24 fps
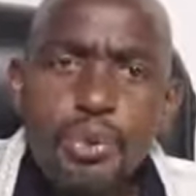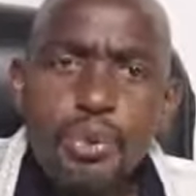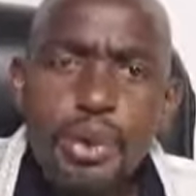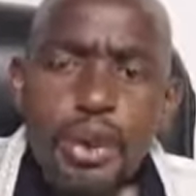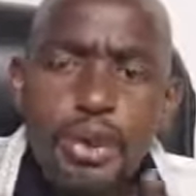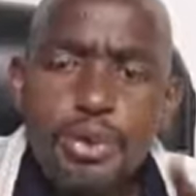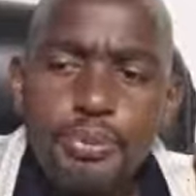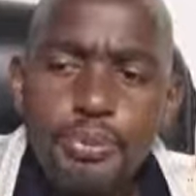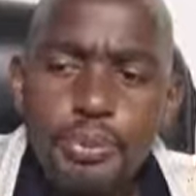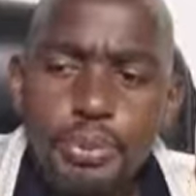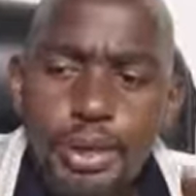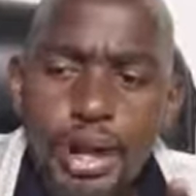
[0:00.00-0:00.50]

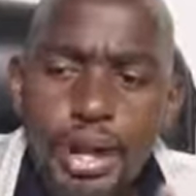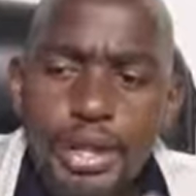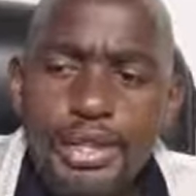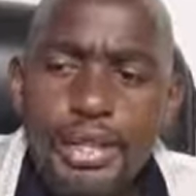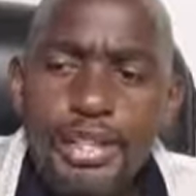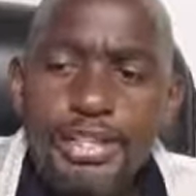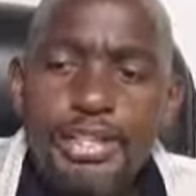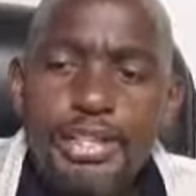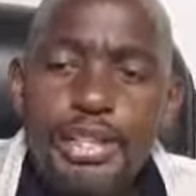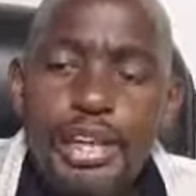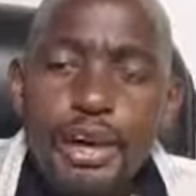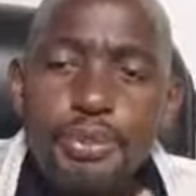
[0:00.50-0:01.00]
when
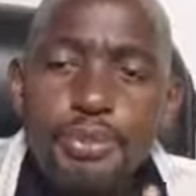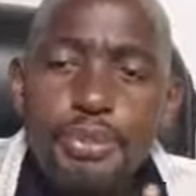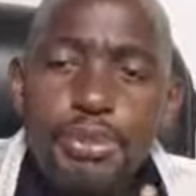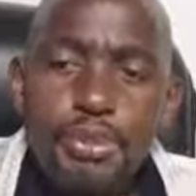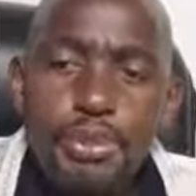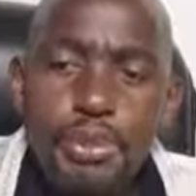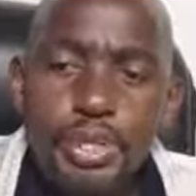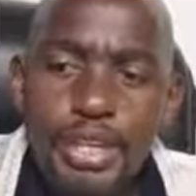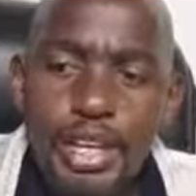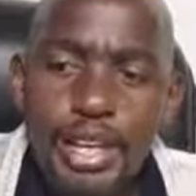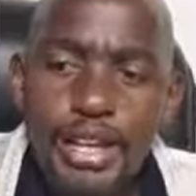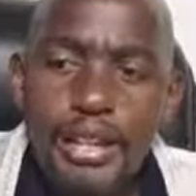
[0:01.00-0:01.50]
brothers come
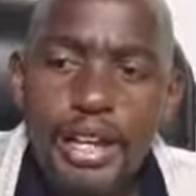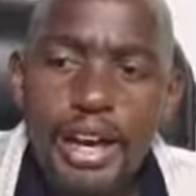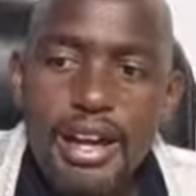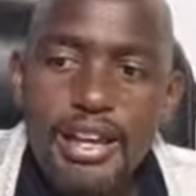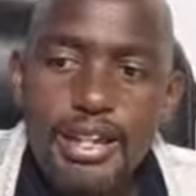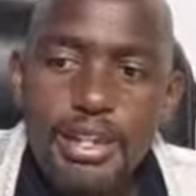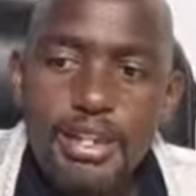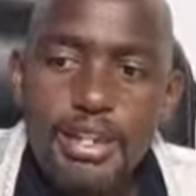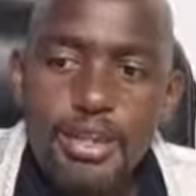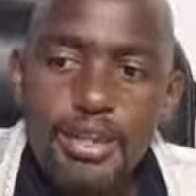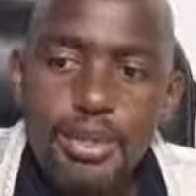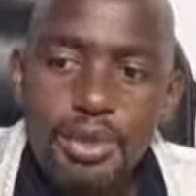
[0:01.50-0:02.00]
together
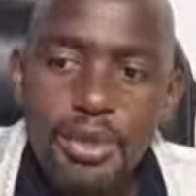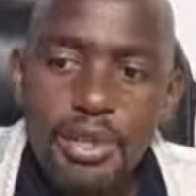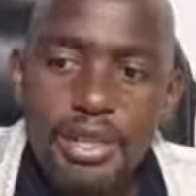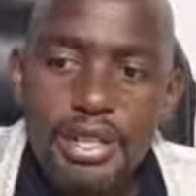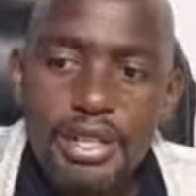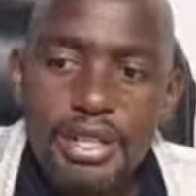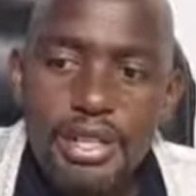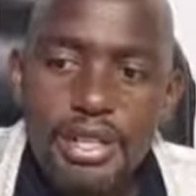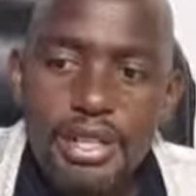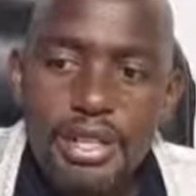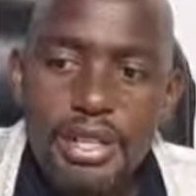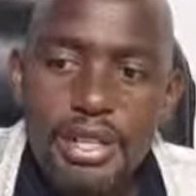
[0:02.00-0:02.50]
in
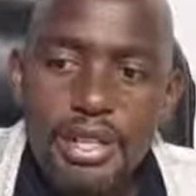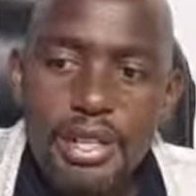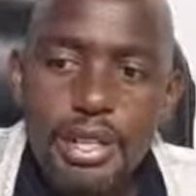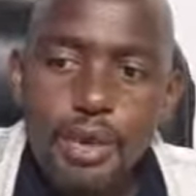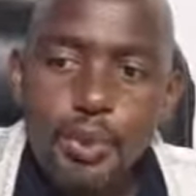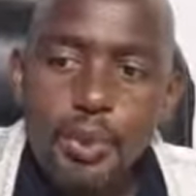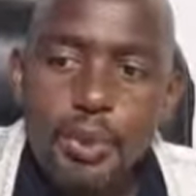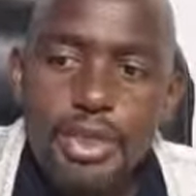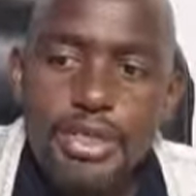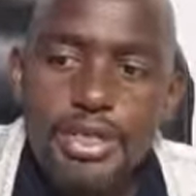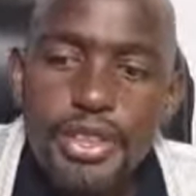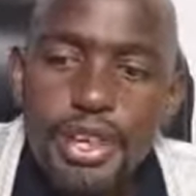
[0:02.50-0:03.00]
unity.
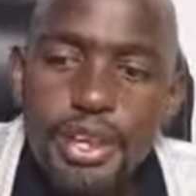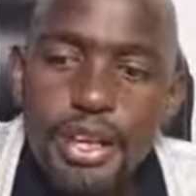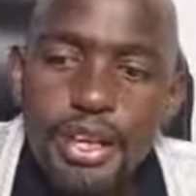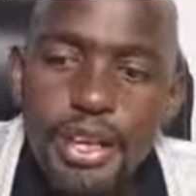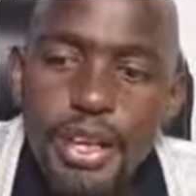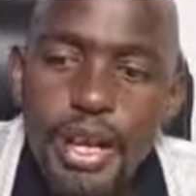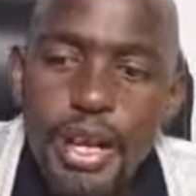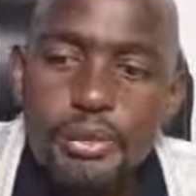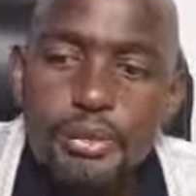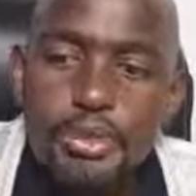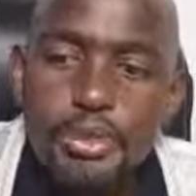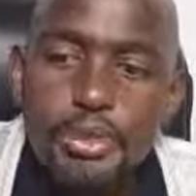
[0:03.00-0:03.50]
When they
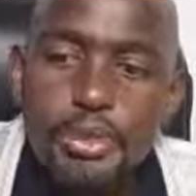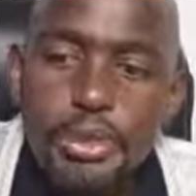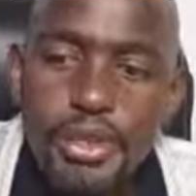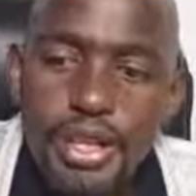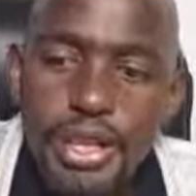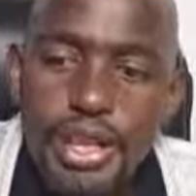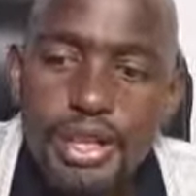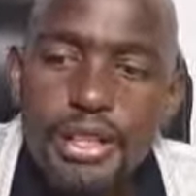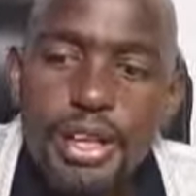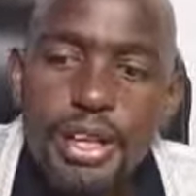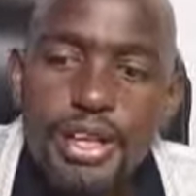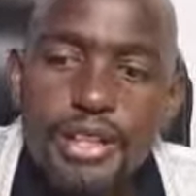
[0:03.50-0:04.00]
come
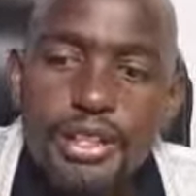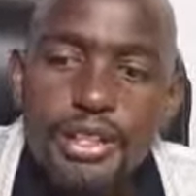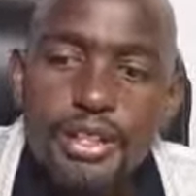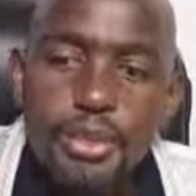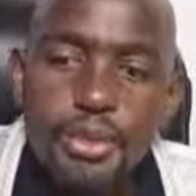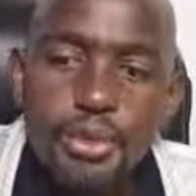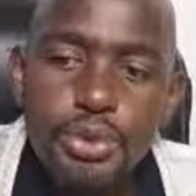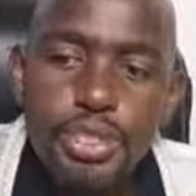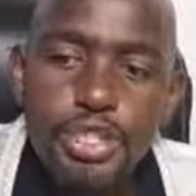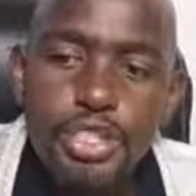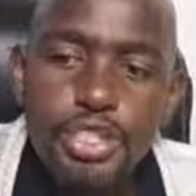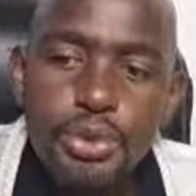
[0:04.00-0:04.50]
together
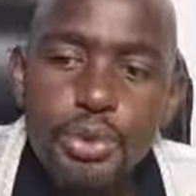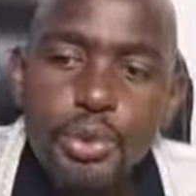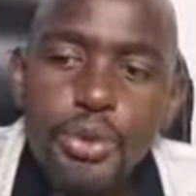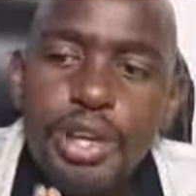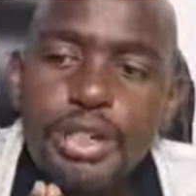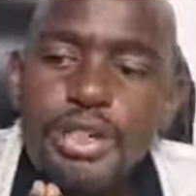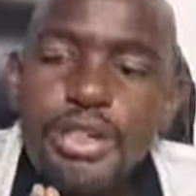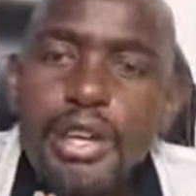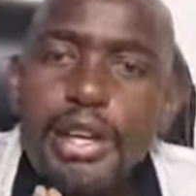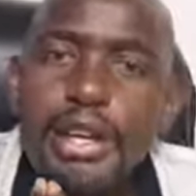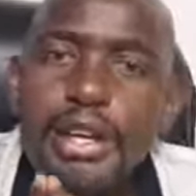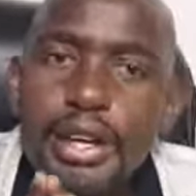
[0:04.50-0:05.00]
in unity,
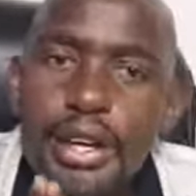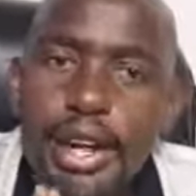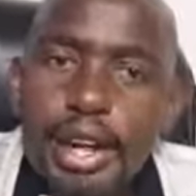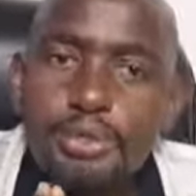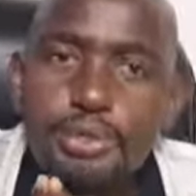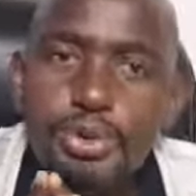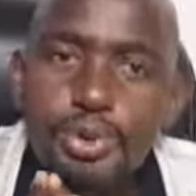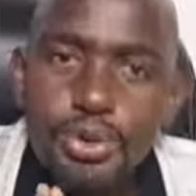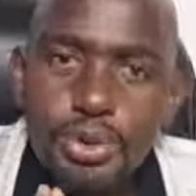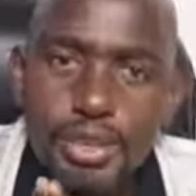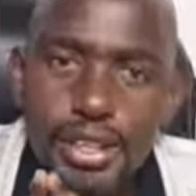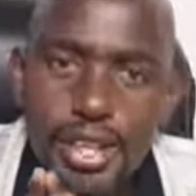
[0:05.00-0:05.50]
when they
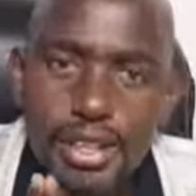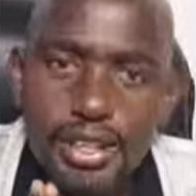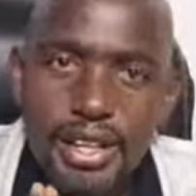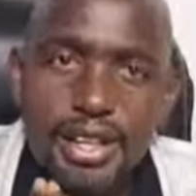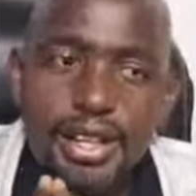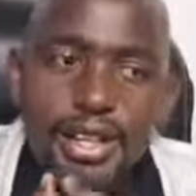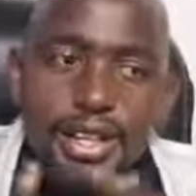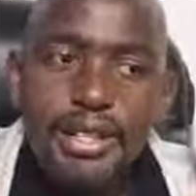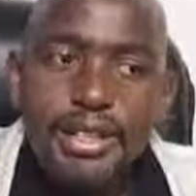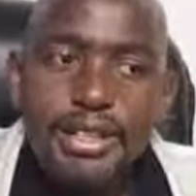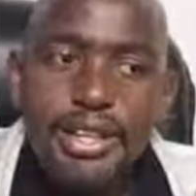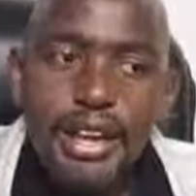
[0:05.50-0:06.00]
come
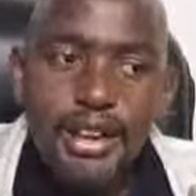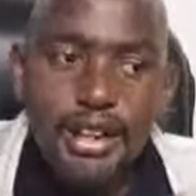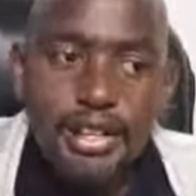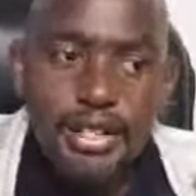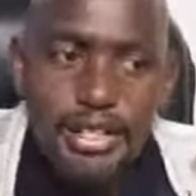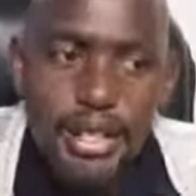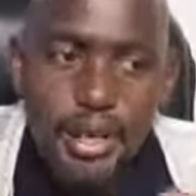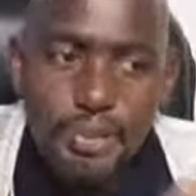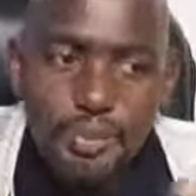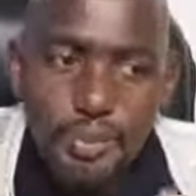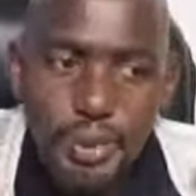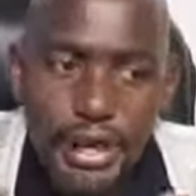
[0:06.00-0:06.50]
together, there
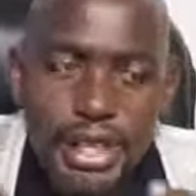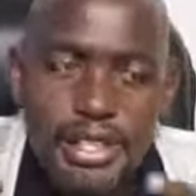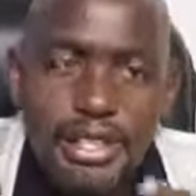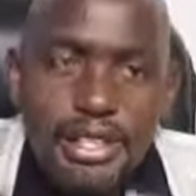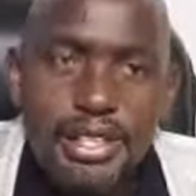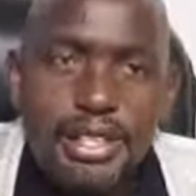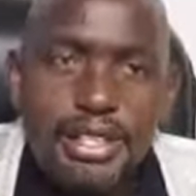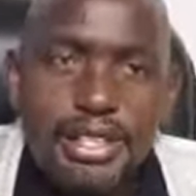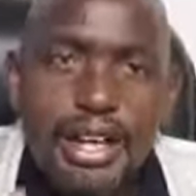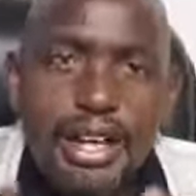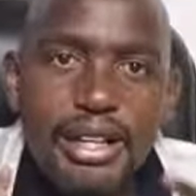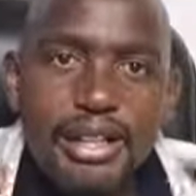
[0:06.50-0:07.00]
is a
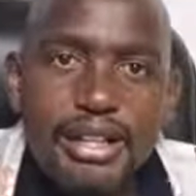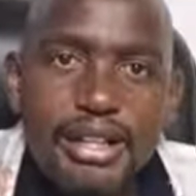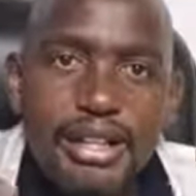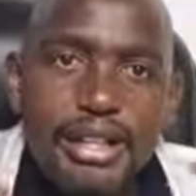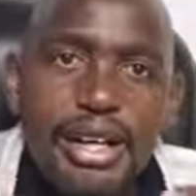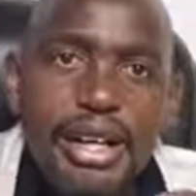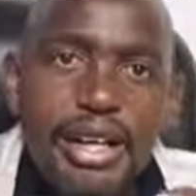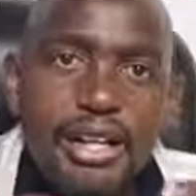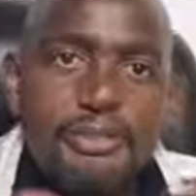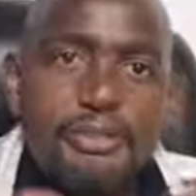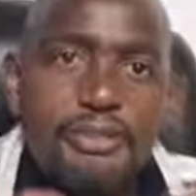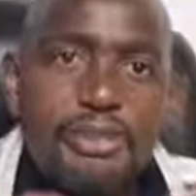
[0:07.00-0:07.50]
blessing that
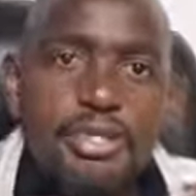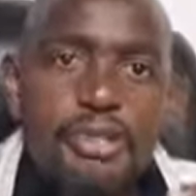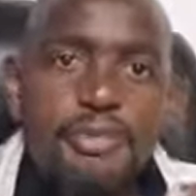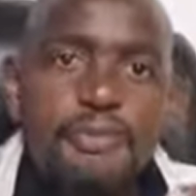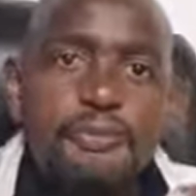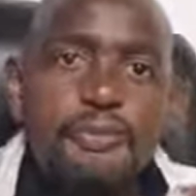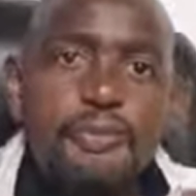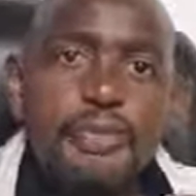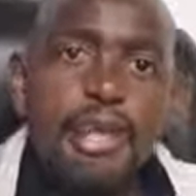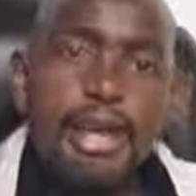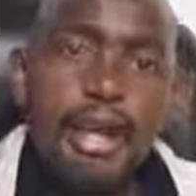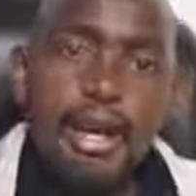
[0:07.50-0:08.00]
comes.
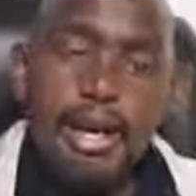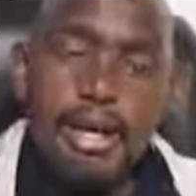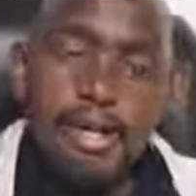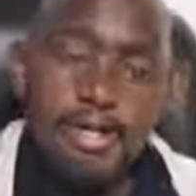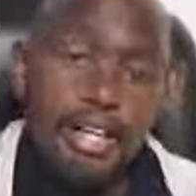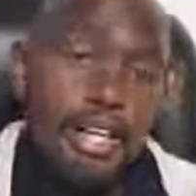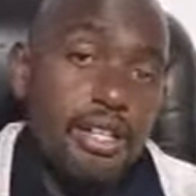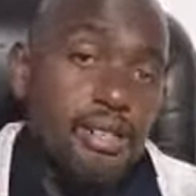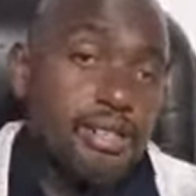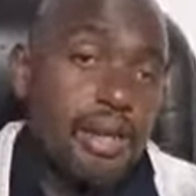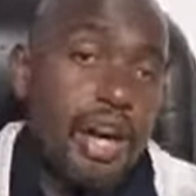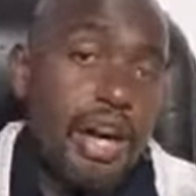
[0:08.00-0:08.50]

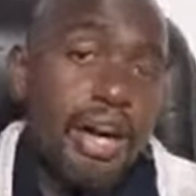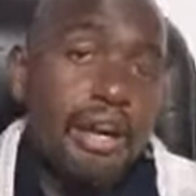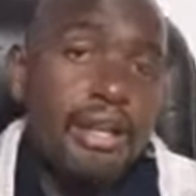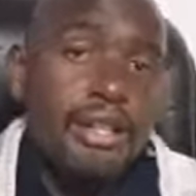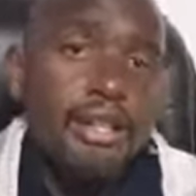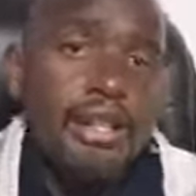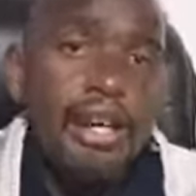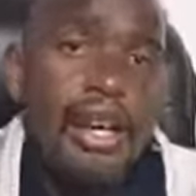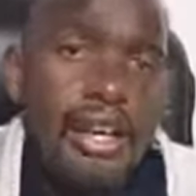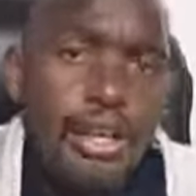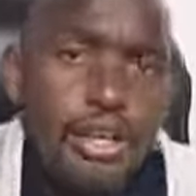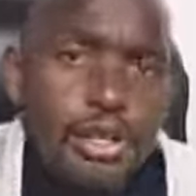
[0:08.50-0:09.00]
That's why I
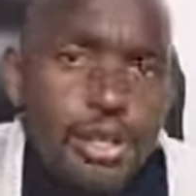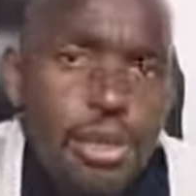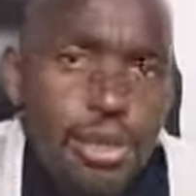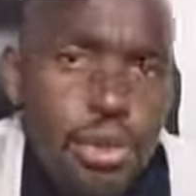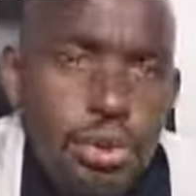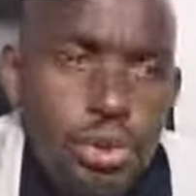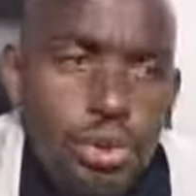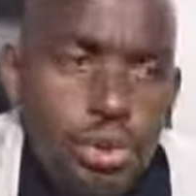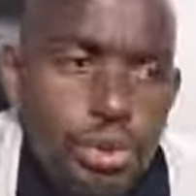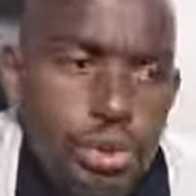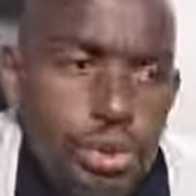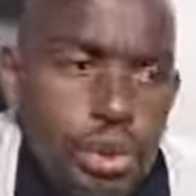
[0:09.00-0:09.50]
encourage
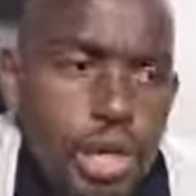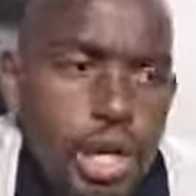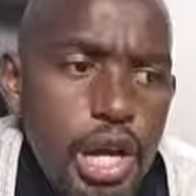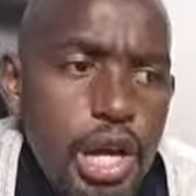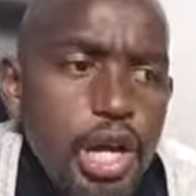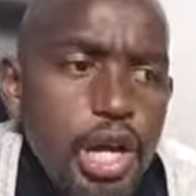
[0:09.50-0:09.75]
you